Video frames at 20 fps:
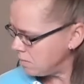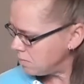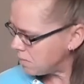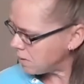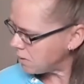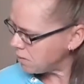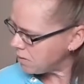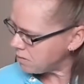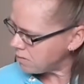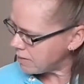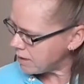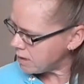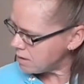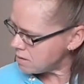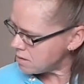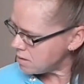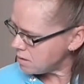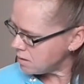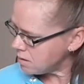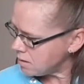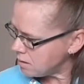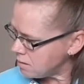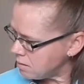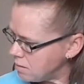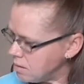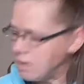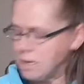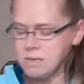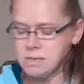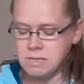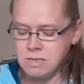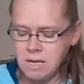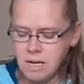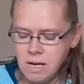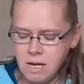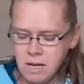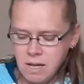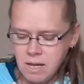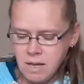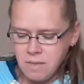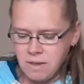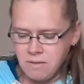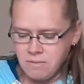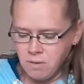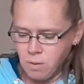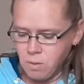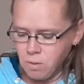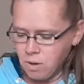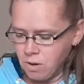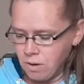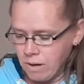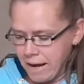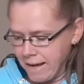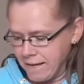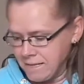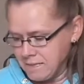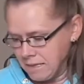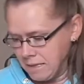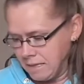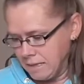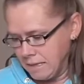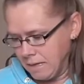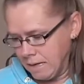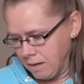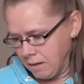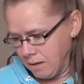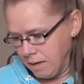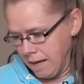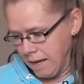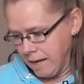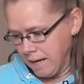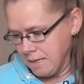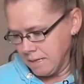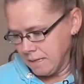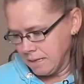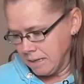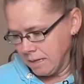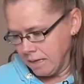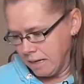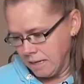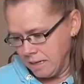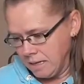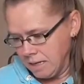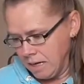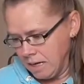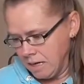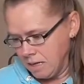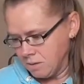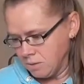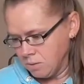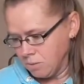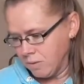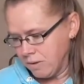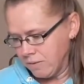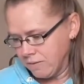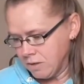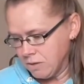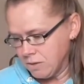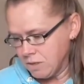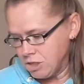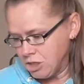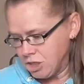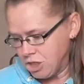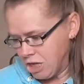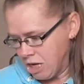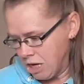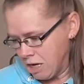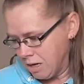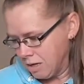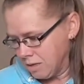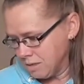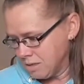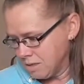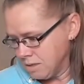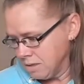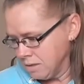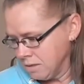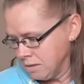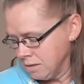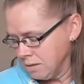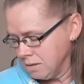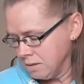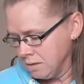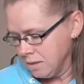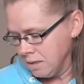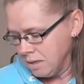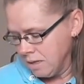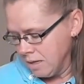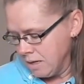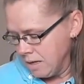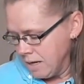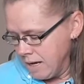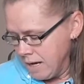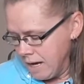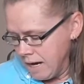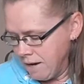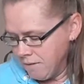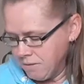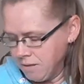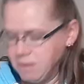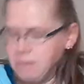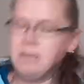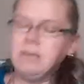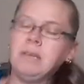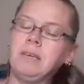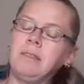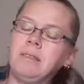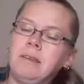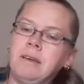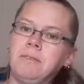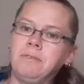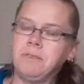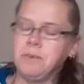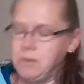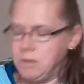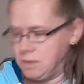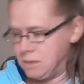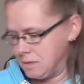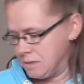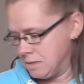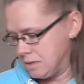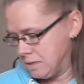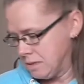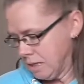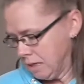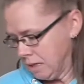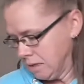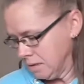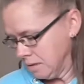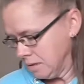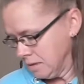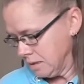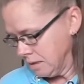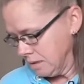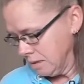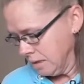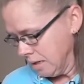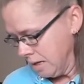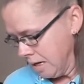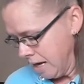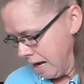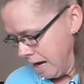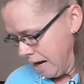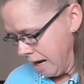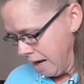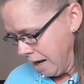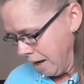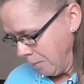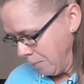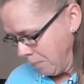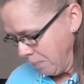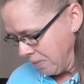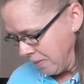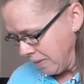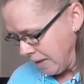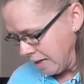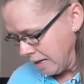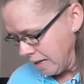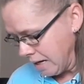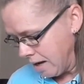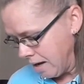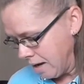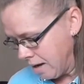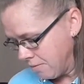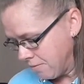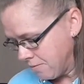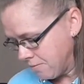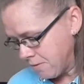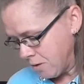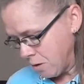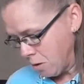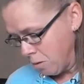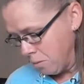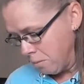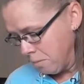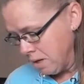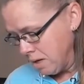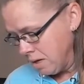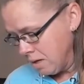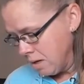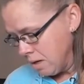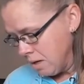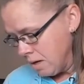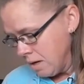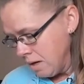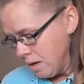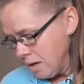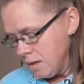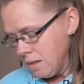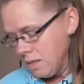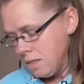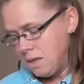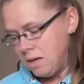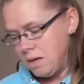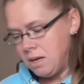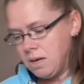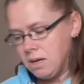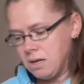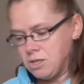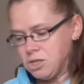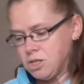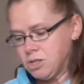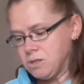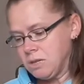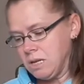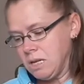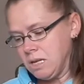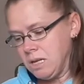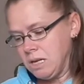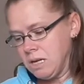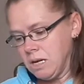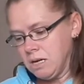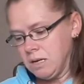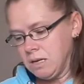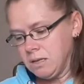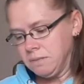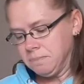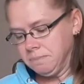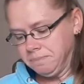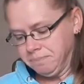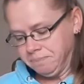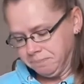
Both have 18 count? Yes. They've all got 18 count Aida, a needle. They've got the chart. Everything in there for you to start it. They are from the Australiana